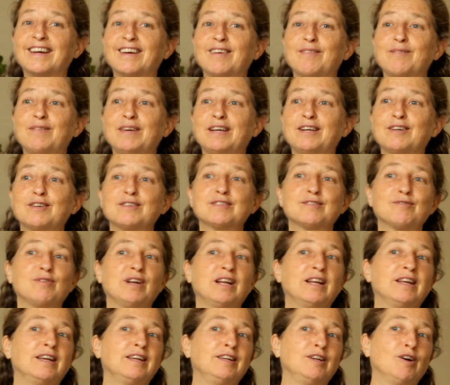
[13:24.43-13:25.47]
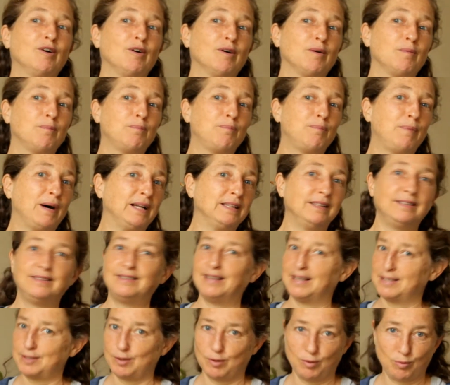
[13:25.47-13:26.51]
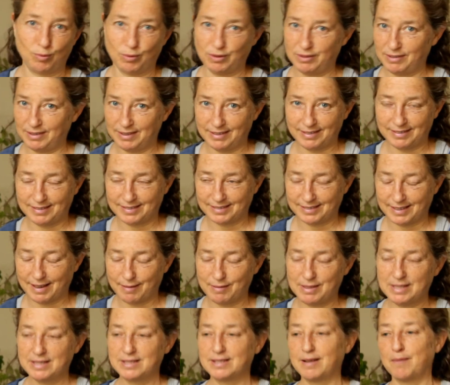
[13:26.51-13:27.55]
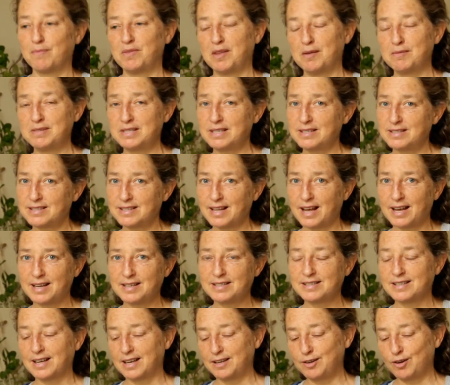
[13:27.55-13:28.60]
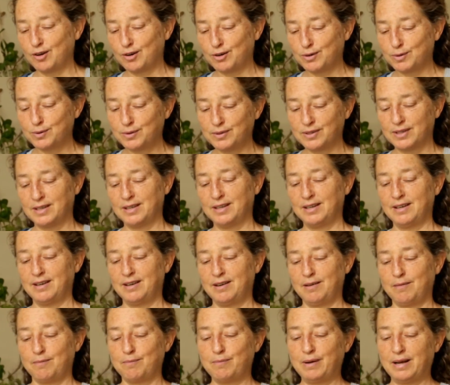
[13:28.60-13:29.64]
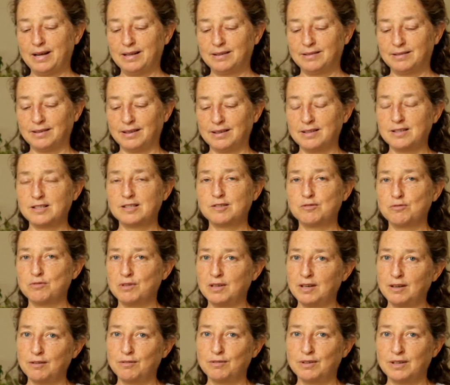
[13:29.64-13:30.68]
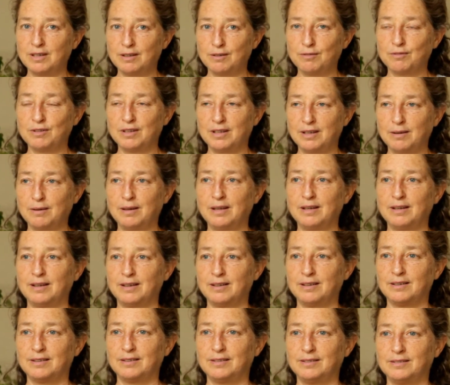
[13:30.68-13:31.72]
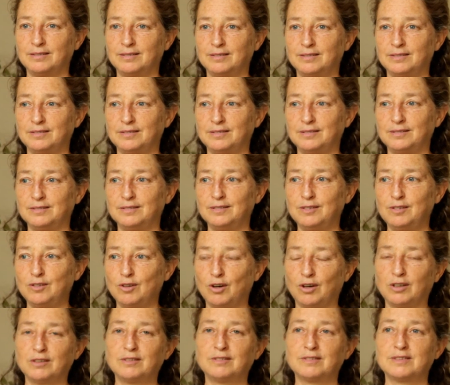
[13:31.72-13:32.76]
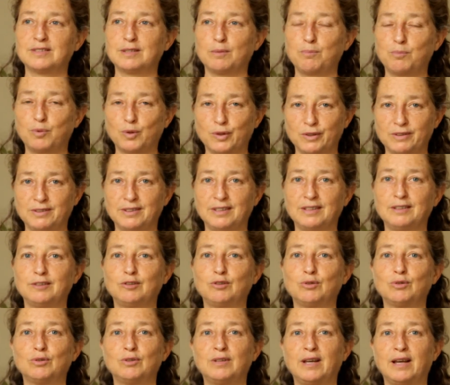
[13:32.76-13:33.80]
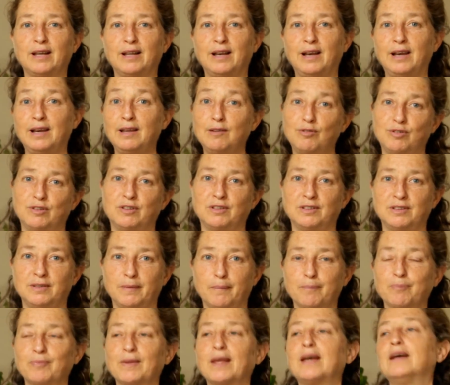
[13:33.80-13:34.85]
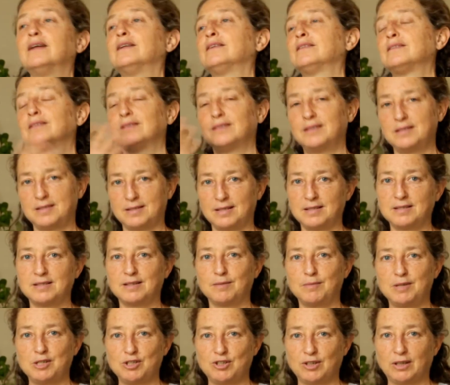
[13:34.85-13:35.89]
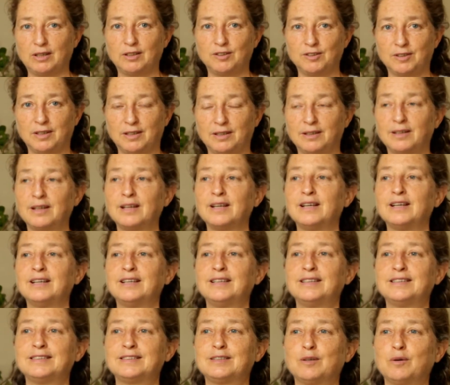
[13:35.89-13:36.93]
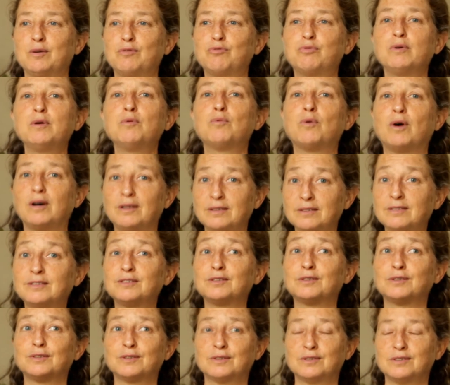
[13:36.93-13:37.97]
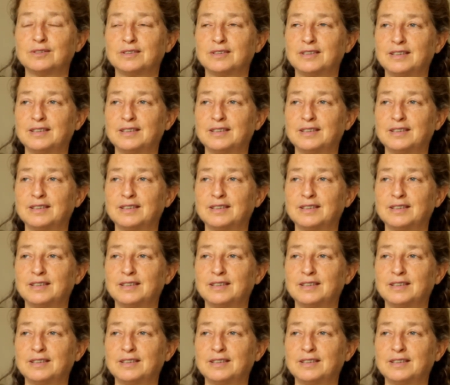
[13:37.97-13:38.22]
because really your body doesn't want it. I mean, sometimes it's nice, I know, but it's really, really, really not supporting to the liver and the system in general. So if we want to,